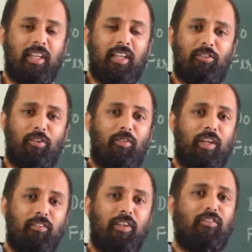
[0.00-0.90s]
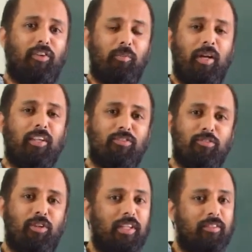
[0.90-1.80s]
So whatever Fermat has
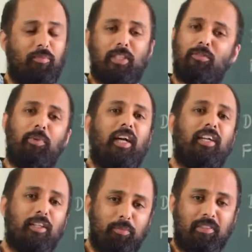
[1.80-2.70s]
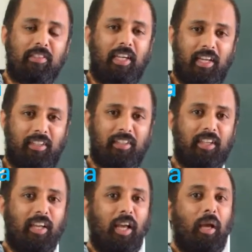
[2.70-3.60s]
told must be 100% correct.
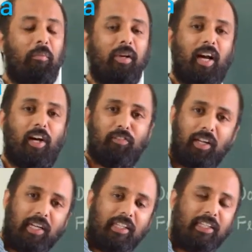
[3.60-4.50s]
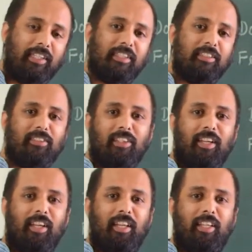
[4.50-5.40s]
But after 100 years,
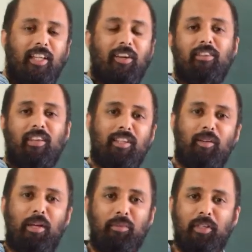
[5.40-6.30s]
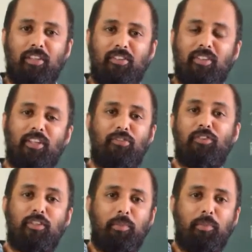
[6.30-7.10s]
there was another mathematician, a Swiss